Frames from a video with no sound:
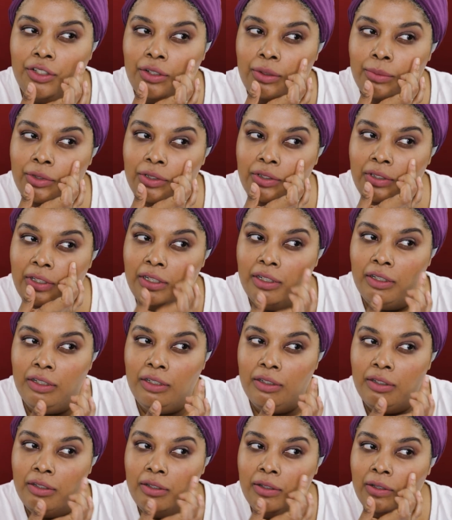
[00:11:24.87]
so I'm just
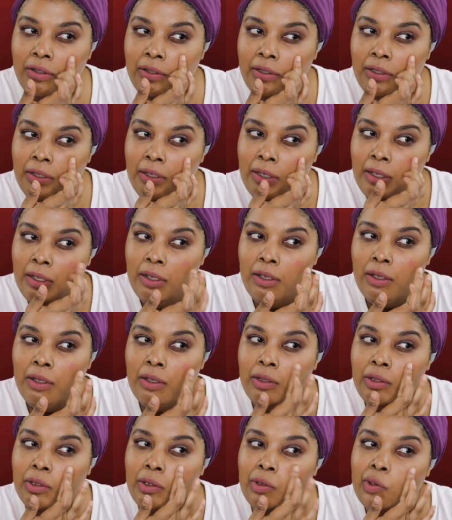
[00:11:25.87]
gonna
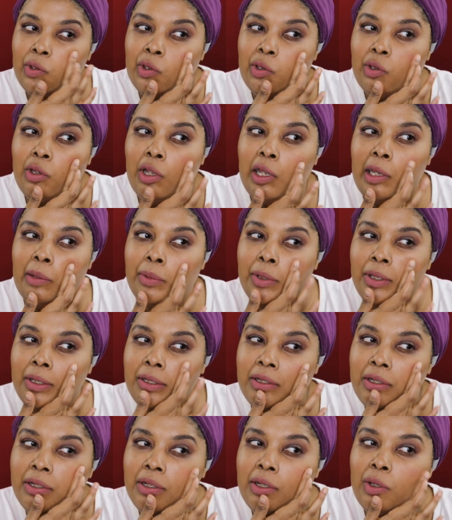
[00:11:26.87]
dab
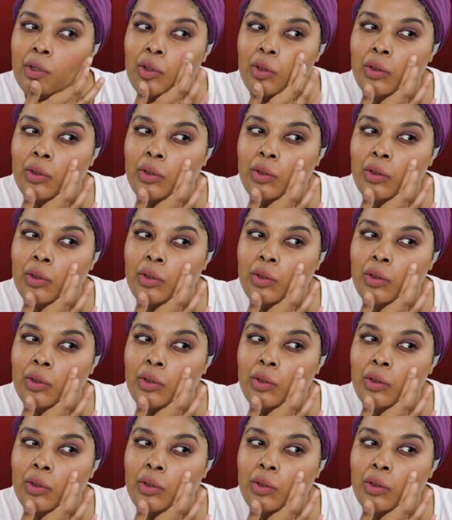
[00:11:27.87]
it.